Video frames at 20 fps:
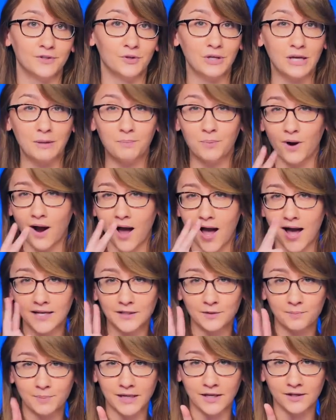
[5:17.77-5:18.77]
So keep your
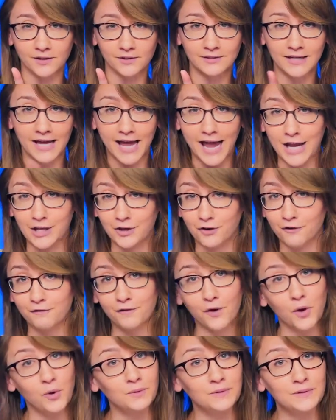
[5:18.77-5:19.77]
eyes peeled and your
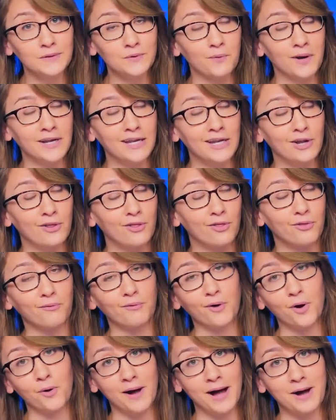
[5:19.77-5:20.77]
phones ready to
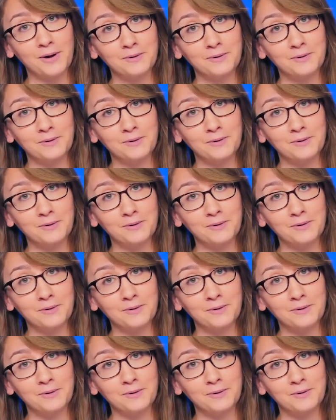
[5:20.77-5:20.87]
throw